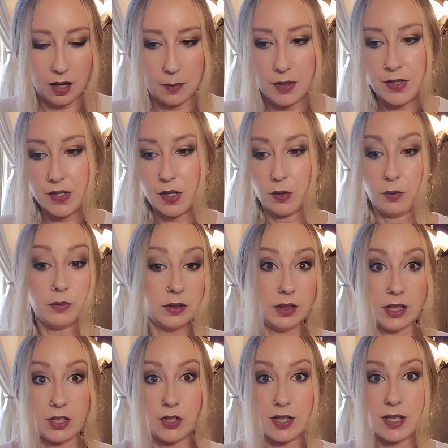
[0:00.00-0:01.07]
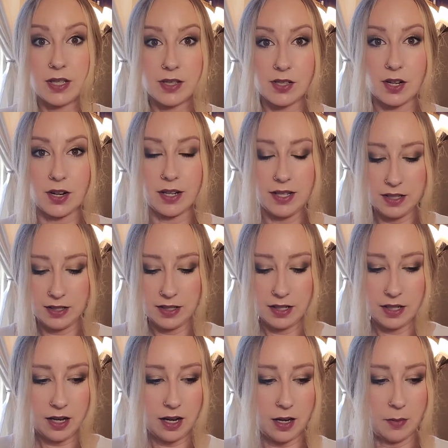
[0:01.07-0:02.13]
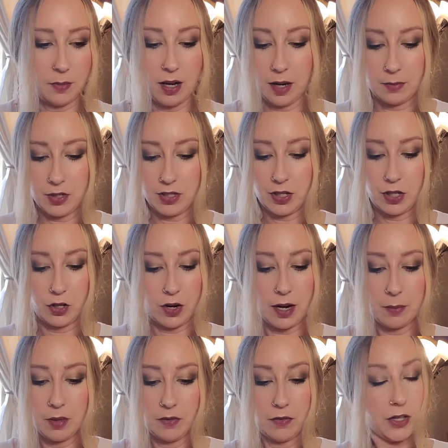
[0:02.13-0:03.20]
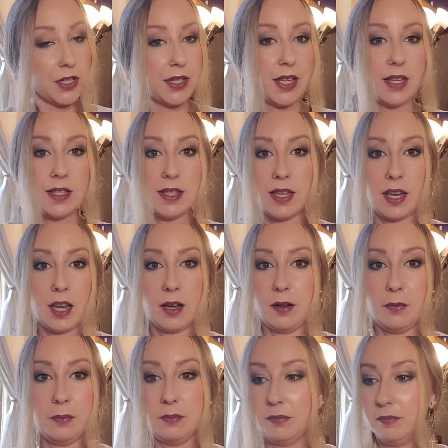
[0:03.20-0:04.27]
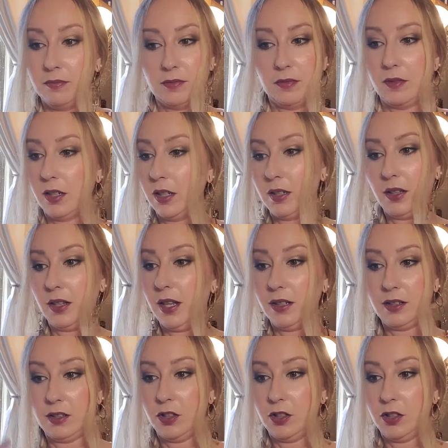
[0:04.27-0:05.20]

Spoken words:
So let's just get started. I'm just gonna grab the first things that come that